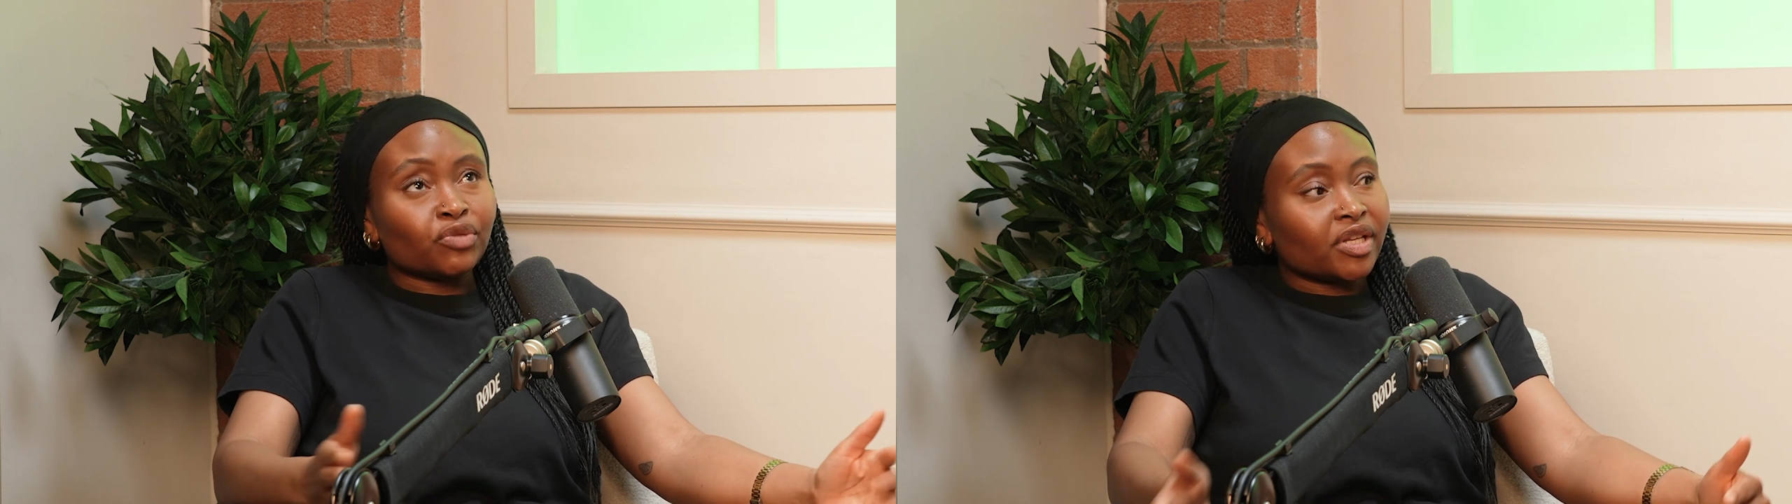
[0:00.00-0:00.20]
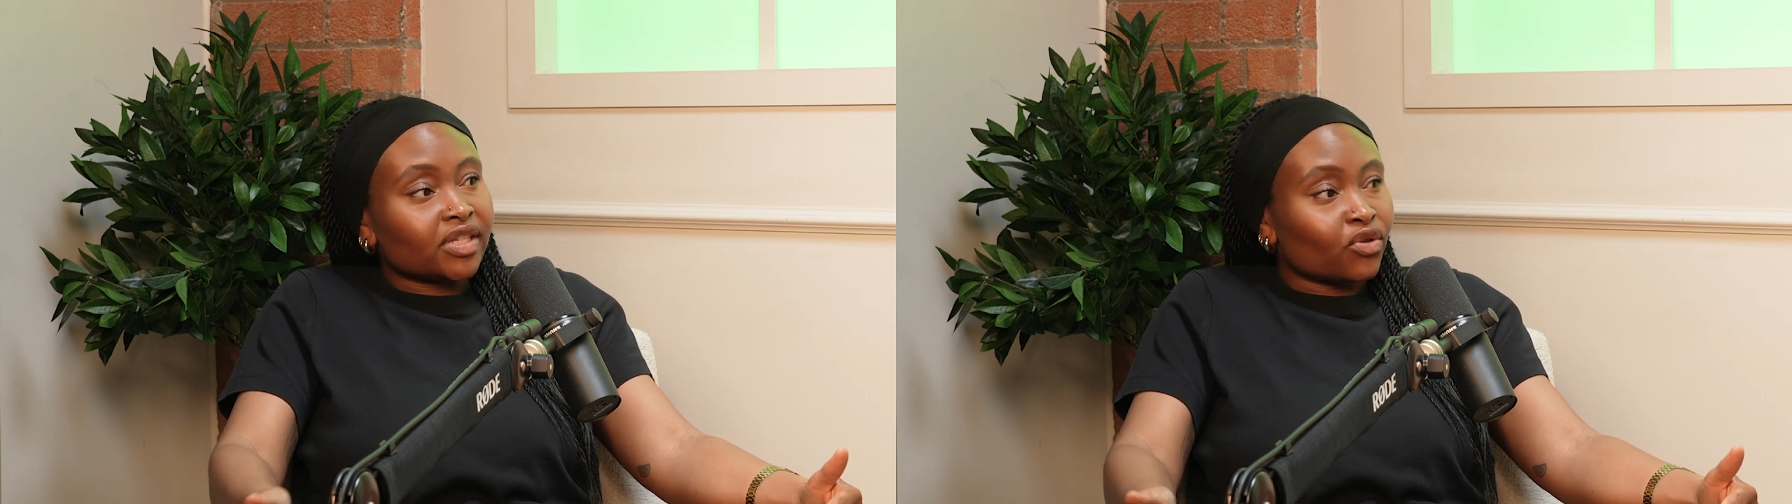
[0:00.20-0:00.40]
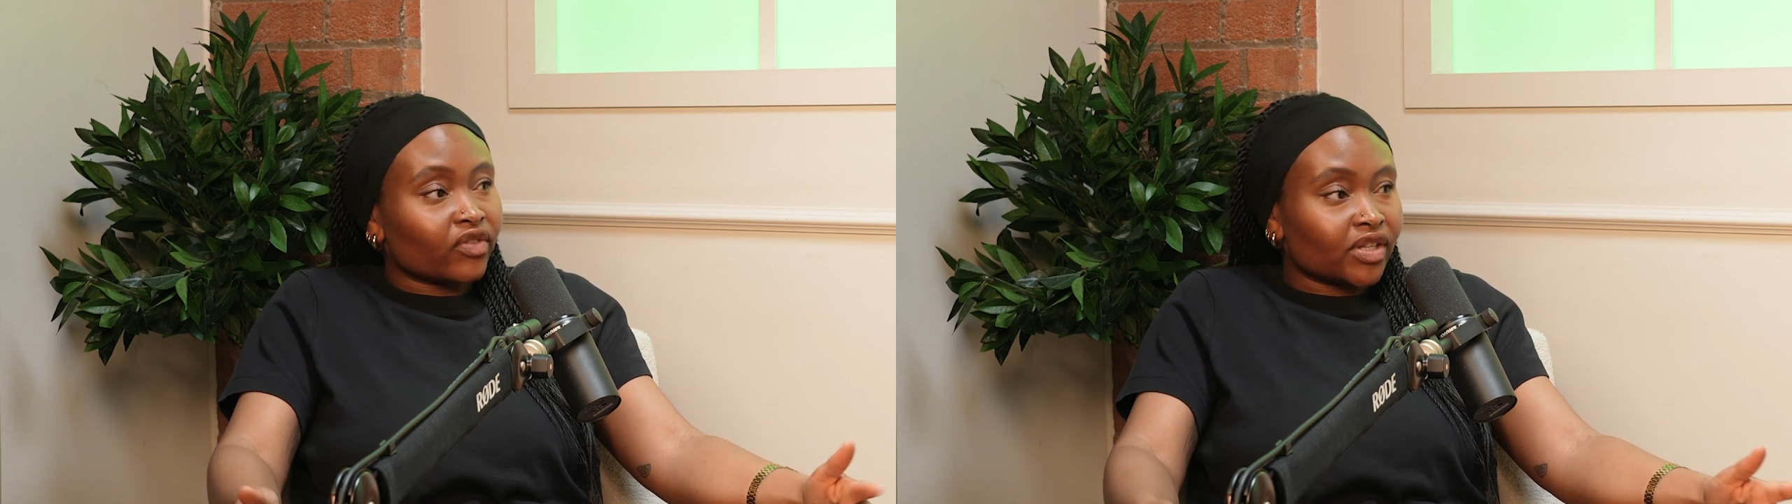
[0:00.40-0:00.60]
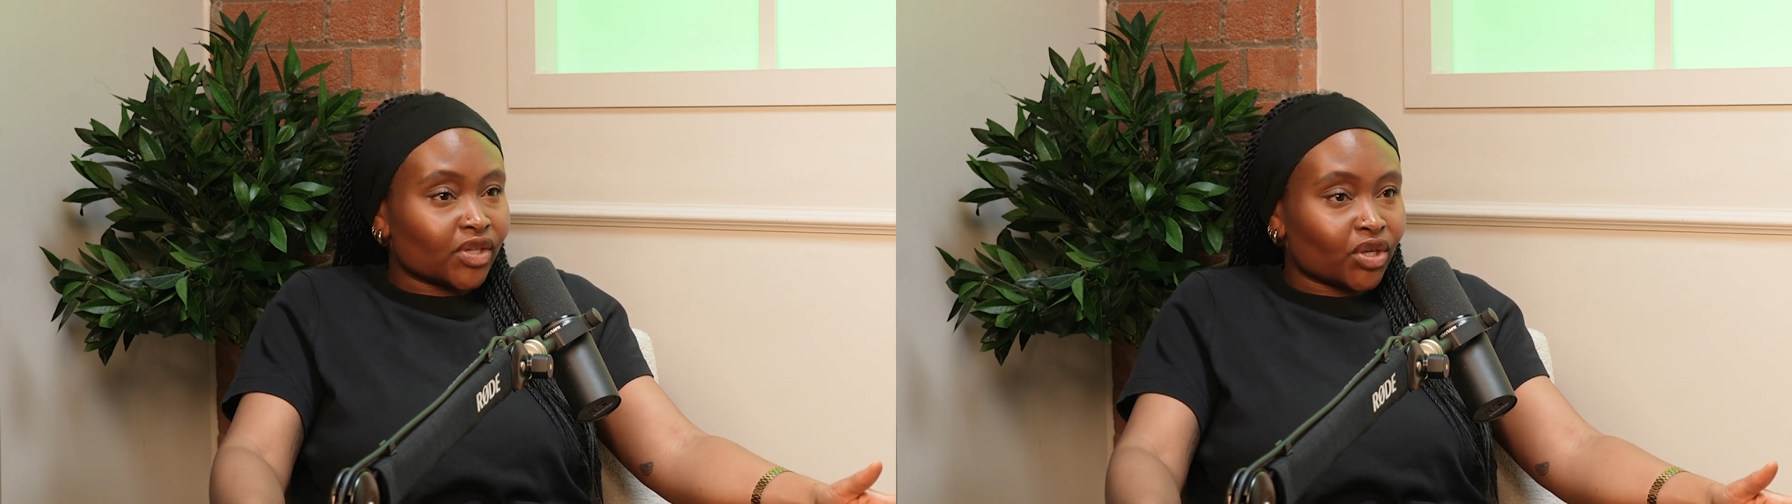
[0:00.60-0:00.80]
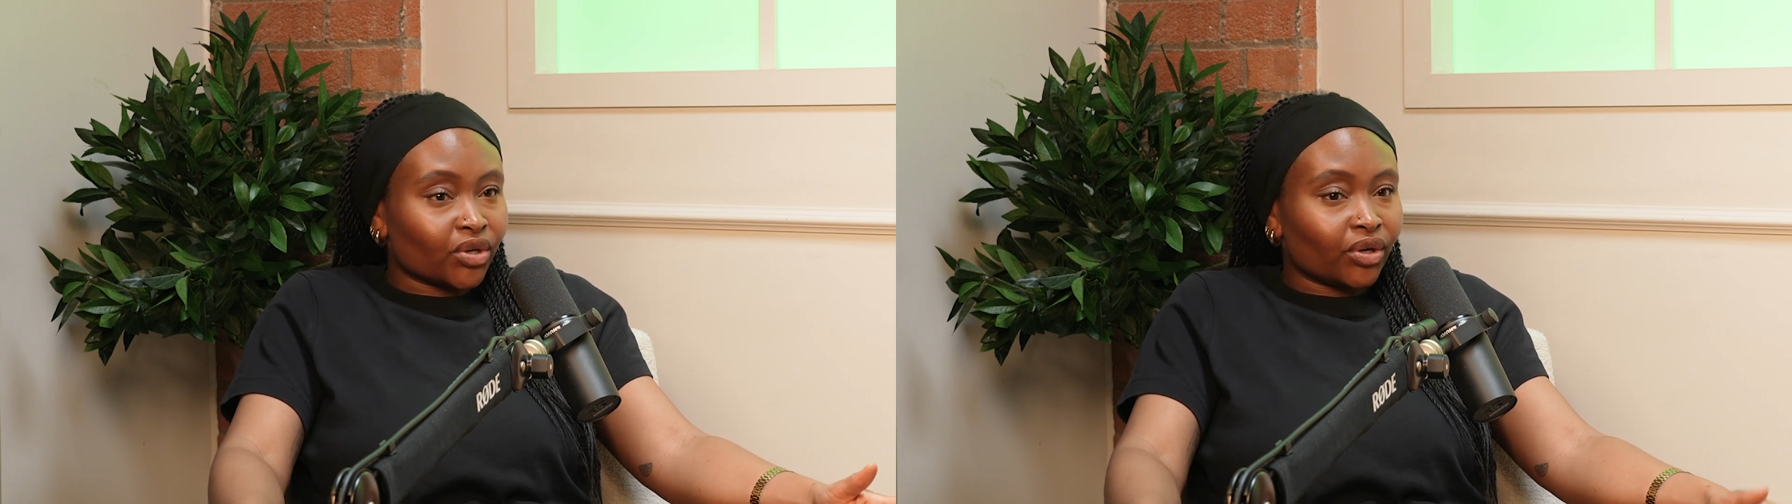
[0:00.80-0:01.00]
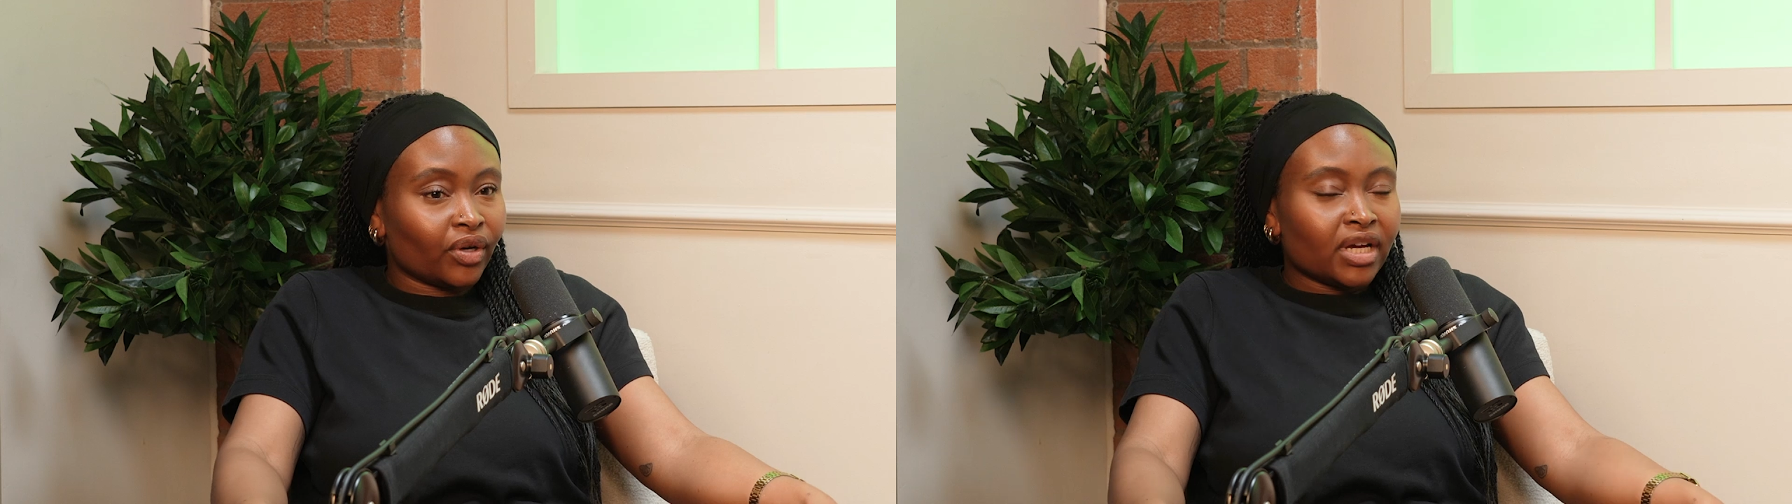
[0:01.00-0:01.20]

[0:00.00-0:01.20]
meets sort of Insecure.